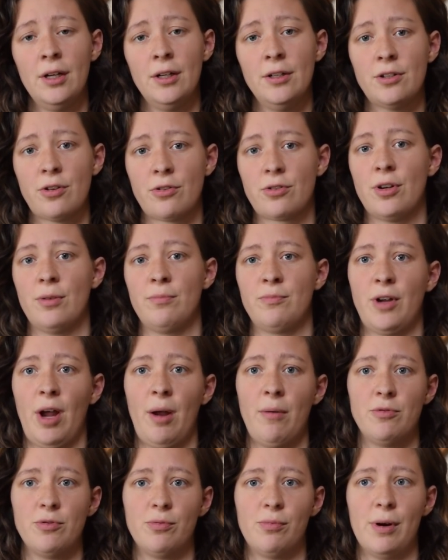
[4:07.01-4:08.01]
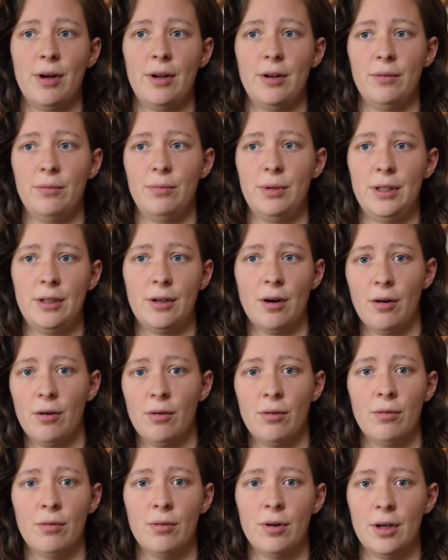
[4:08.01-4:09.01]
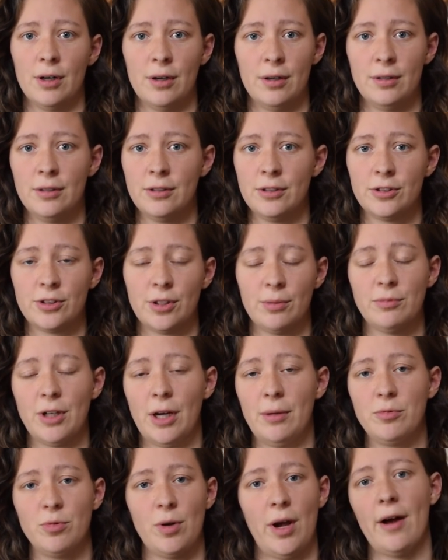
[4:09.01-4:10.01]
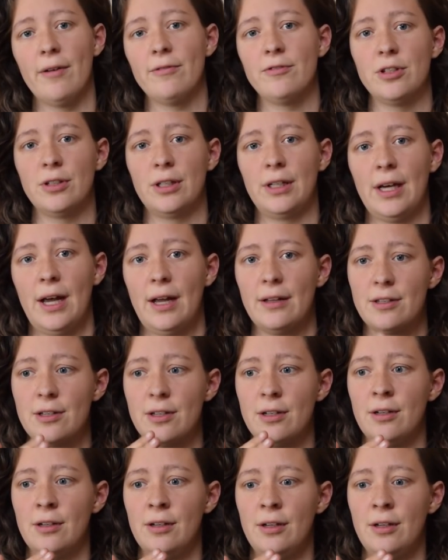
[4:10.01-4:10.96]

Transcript: so sometimes when we go, sometimes we have to get